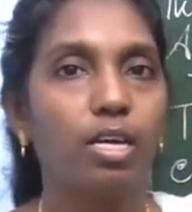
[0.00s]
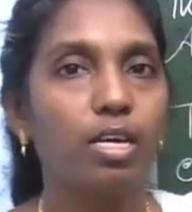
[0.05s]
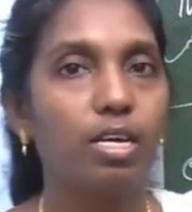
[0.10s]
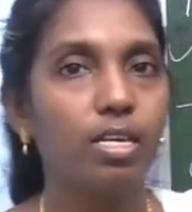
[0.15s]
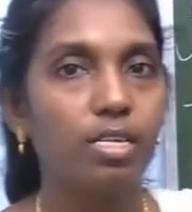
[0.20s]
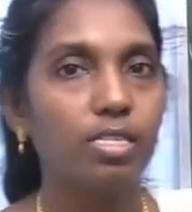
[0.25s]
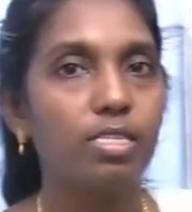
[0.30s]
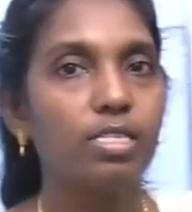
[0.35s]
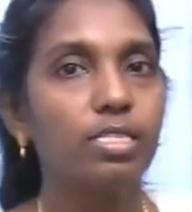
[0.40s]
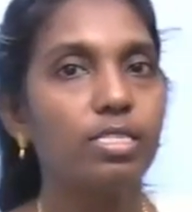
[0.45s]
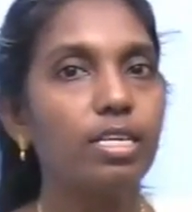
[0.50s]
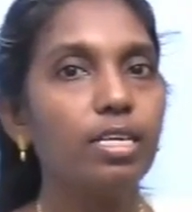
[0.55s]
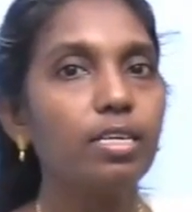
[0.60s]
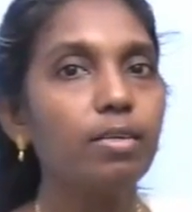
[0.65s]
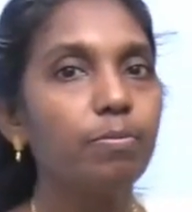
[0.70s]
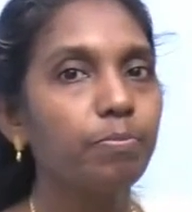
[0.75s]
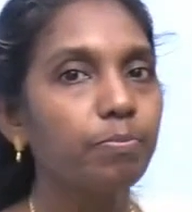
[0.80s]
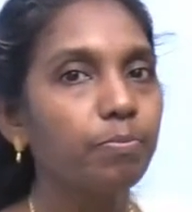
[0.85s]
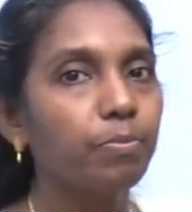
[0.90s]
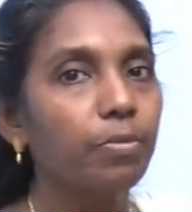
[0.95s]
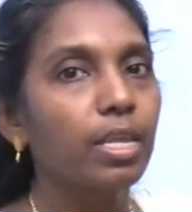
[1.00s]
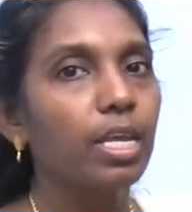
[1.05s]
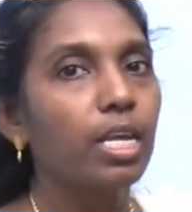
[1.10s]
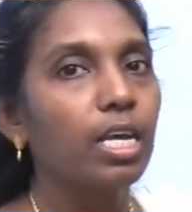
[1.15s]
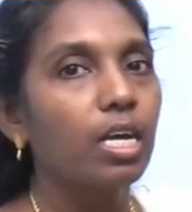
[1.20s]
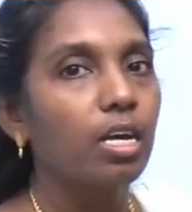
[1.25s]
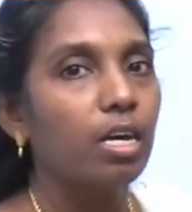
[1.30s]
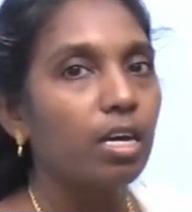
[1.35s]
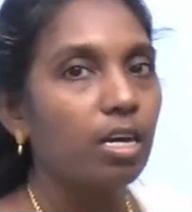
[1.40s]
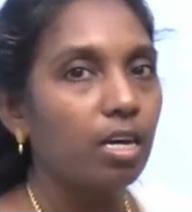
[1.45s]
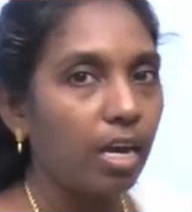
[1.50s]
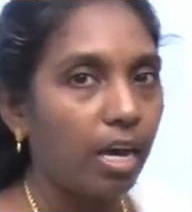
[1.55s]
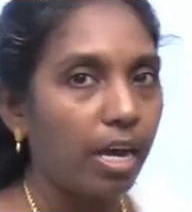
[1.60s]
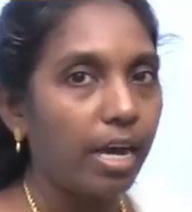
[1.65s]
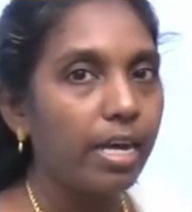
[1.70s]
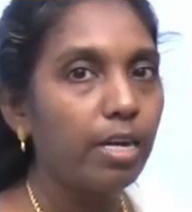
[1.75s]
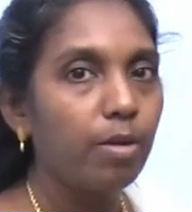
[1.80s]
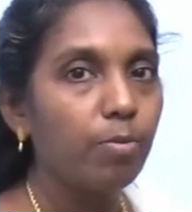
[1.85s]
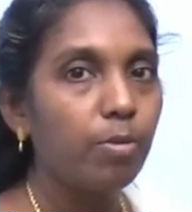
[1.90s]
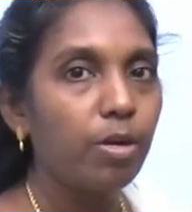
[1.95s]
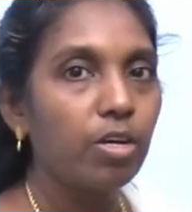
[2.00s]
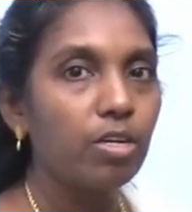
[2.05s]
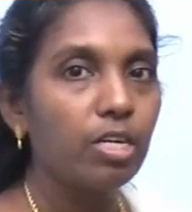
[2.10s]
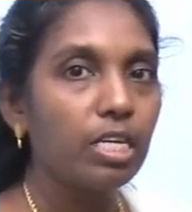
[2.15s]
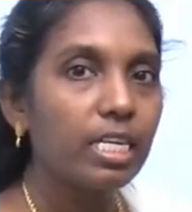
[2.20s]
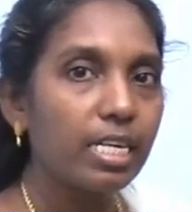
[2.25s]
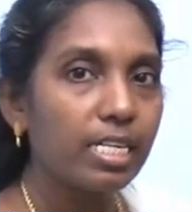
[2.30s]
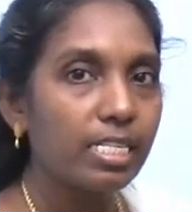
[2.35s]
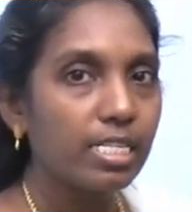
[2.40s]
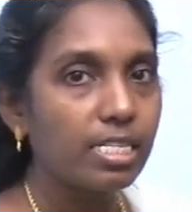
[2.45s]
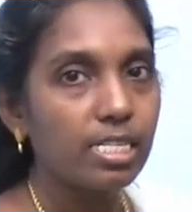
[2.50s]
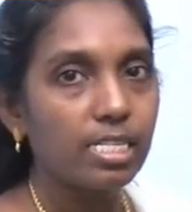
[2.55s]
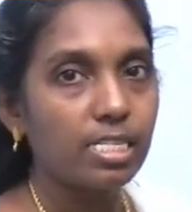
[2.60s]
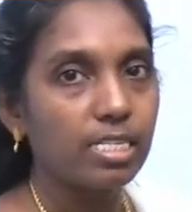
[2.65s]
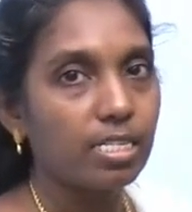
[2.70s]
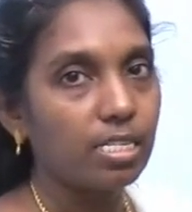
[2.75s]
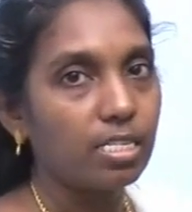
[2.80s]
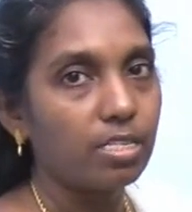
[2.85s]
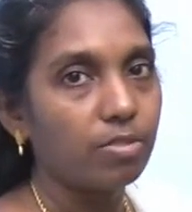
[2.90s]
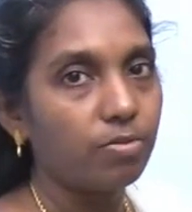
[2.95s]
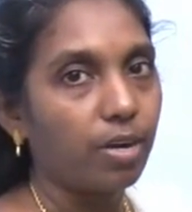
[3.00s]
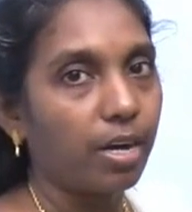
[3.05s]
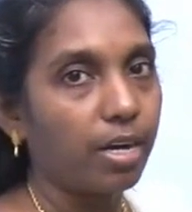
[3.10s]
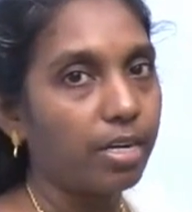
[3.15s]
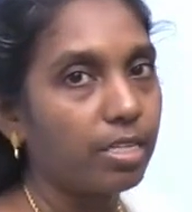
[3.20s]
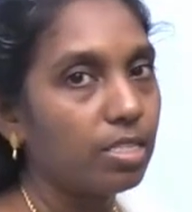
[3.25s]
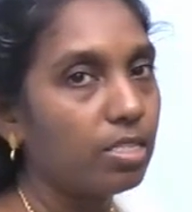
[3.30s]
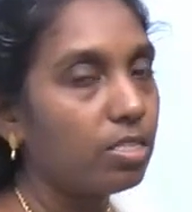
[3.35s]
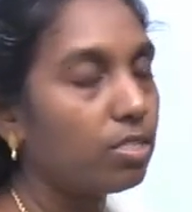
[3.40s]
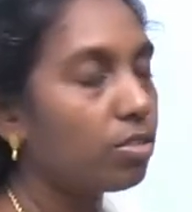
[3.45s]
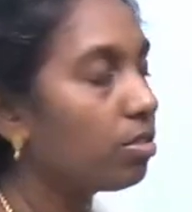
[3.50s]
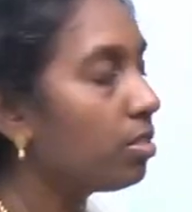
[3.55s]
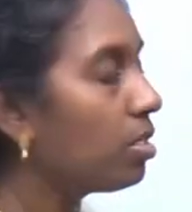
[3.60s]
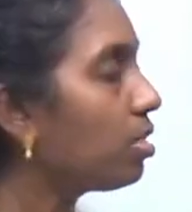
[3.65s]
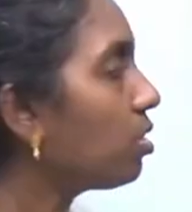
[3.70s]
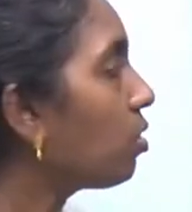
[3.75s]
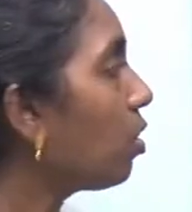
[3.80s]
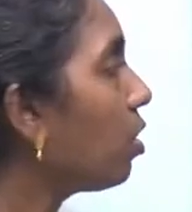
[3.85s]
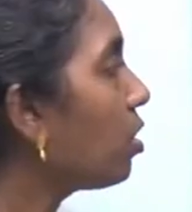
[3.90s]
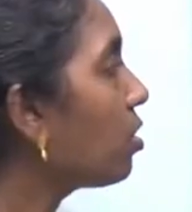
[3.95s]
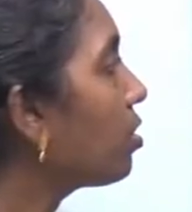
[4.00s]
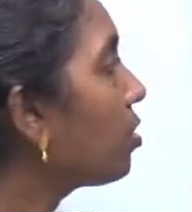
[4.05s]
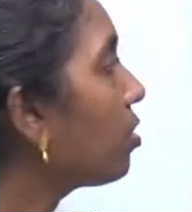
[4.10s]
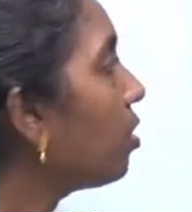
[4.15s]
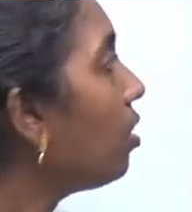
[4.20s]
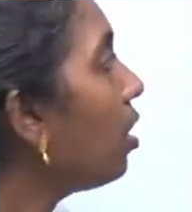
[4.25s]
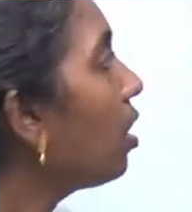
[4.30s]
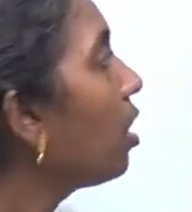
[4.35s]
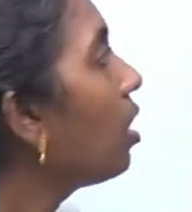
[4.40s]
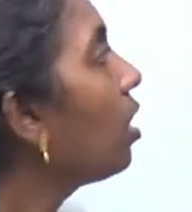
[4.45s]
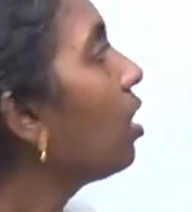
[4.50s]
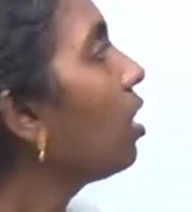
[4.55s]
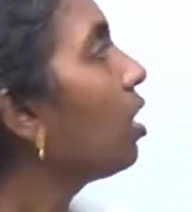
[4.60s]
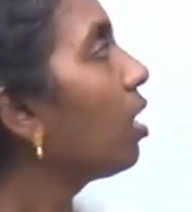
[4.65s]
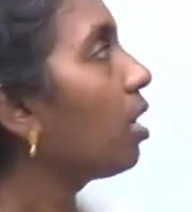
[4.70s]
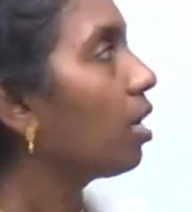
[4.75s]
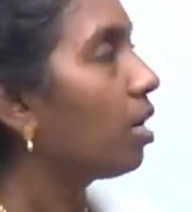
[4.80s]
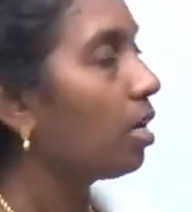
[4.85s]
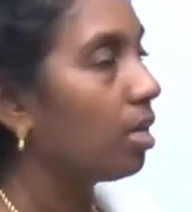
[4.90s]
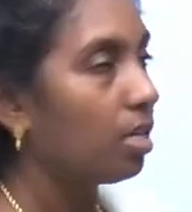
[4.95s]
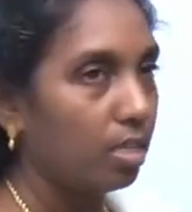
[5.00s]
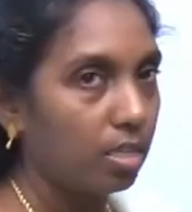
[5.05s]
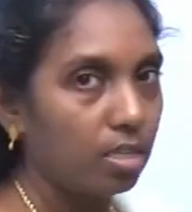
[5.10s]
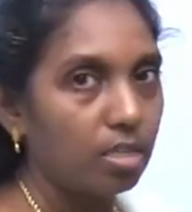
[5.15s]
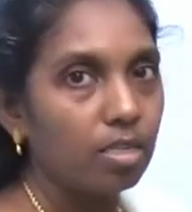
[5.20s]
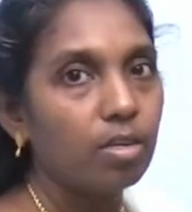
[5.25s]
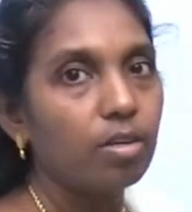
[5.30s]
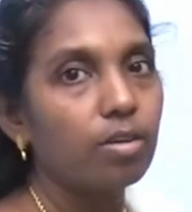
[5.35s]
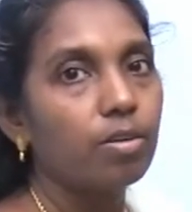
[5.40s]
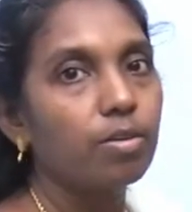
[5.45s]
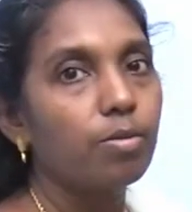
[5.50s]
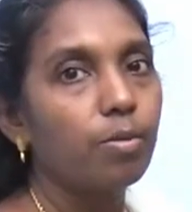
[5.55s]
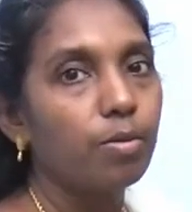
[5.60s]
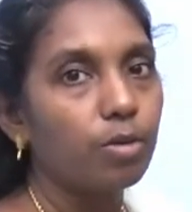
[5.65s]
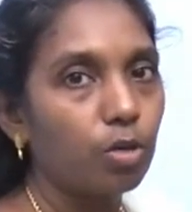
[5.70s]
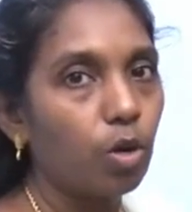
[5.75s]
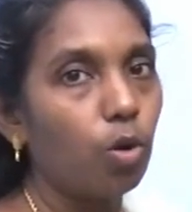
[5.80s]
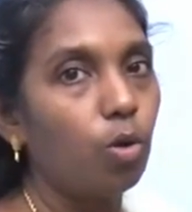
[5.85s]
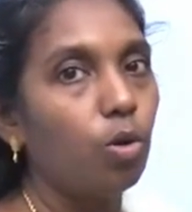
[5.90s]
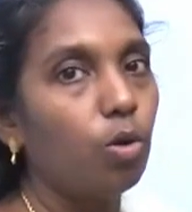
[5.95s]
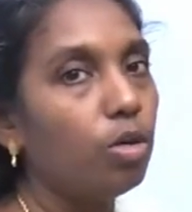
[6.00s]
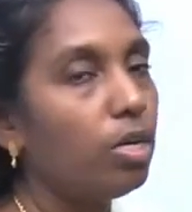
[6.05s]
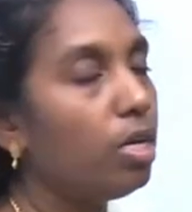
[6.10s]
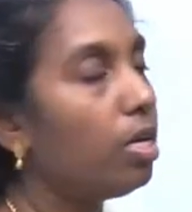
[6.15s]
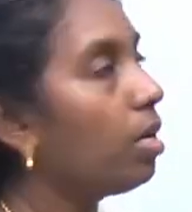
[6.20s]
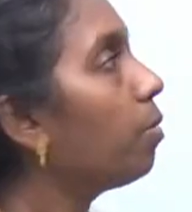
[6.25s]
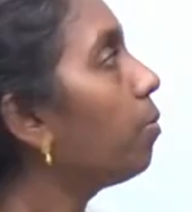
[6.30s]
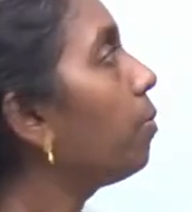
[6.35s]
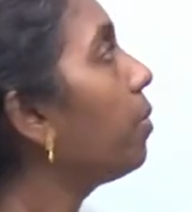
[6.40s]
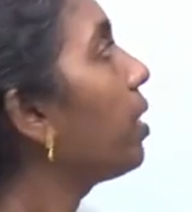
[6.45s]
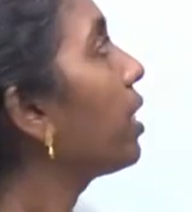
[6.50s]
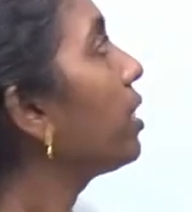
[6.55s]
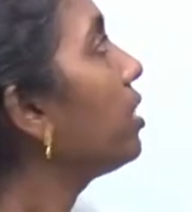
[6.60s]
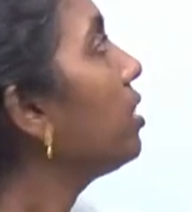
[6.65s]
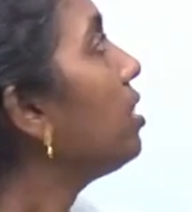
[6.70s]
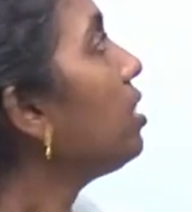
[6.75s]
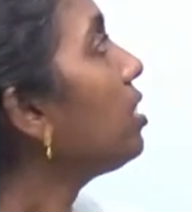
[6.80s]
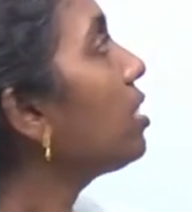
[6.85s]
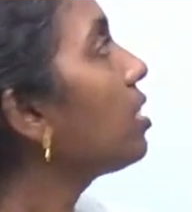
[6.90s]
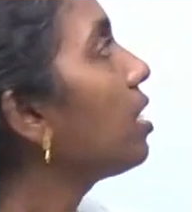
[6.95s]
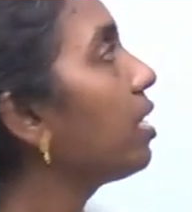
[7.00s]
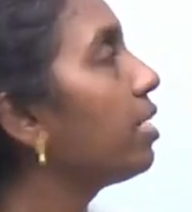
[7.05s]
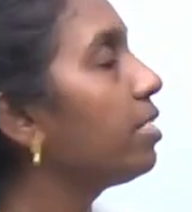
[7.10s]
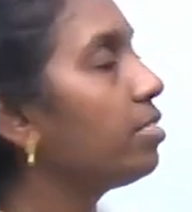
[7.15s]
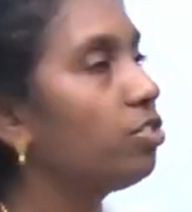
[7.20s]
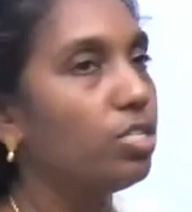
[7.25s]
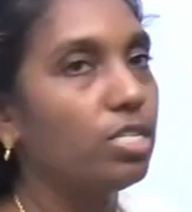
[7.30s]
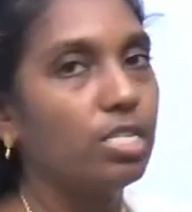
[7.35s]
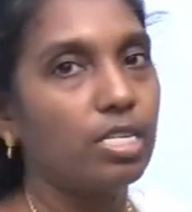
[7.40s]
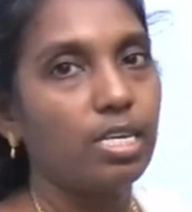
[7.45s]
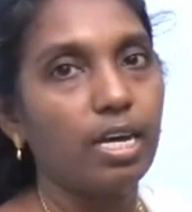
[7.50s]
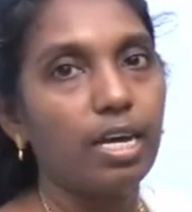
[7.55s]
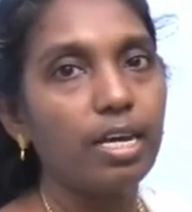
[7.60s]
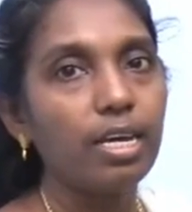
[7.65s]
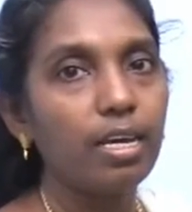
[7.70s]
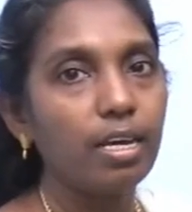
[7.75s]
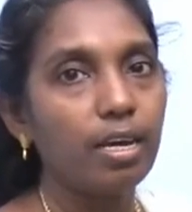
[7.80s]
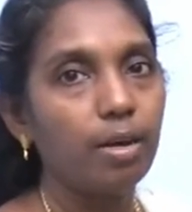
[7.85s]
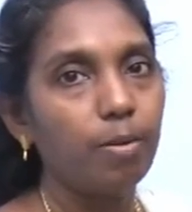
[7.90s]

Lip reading: is the antibiotic resistance variety. So this also cloned by this TI